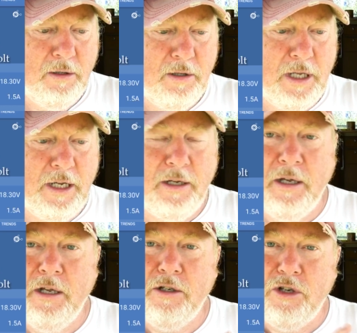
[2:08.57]
the
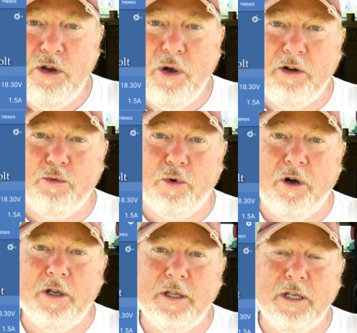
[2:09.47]
200
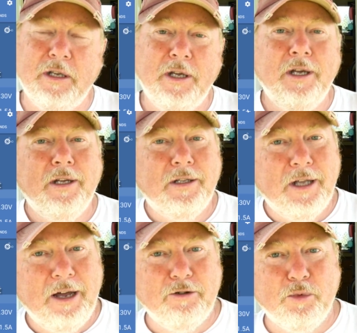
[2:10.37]
watt, and the
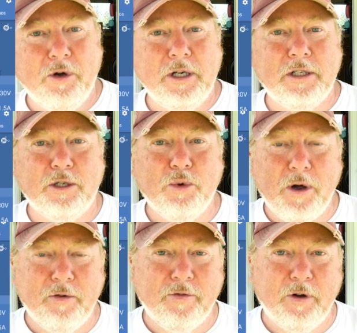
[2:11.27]
100 watt is a
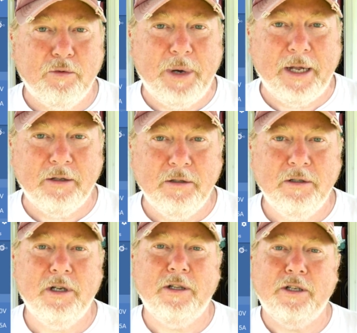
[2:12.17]
12 volt panel,
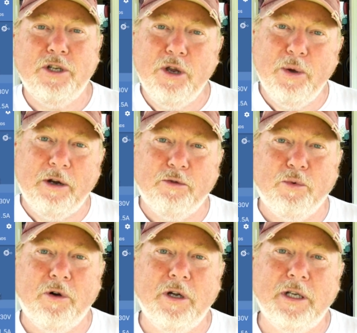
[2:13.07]
and the 200
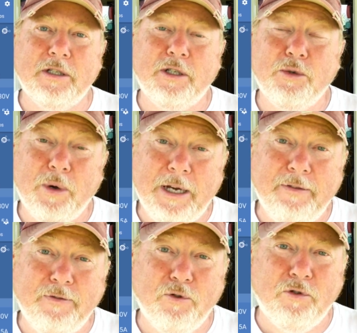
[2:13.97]
watt is a
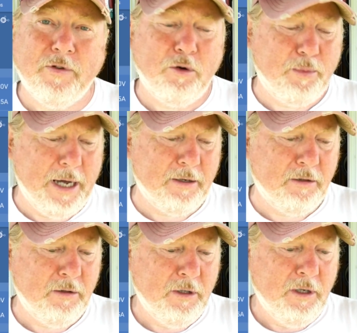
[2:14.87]
24 volt
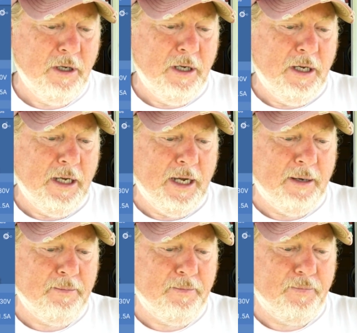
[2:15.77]
panel,
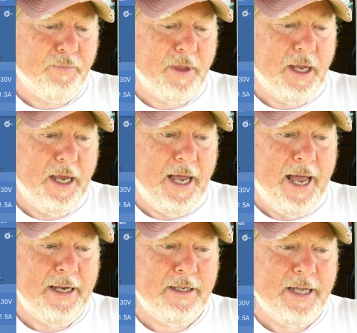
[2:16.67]

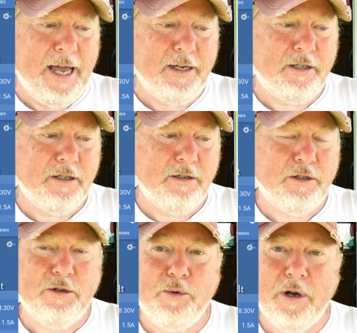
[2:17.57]
and that
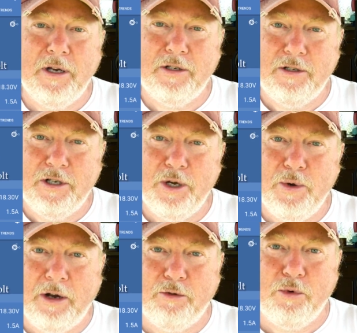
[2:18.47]

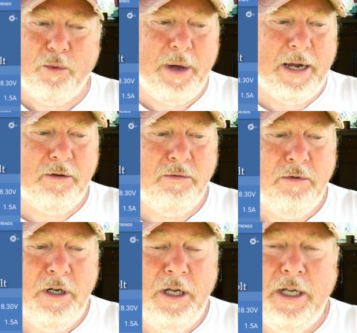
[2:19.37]
200 watt panel
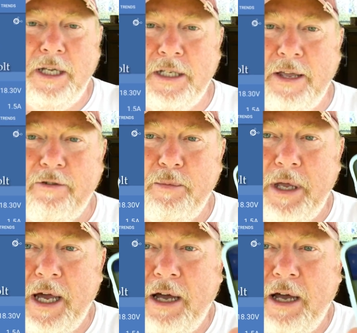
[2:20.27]
is giving me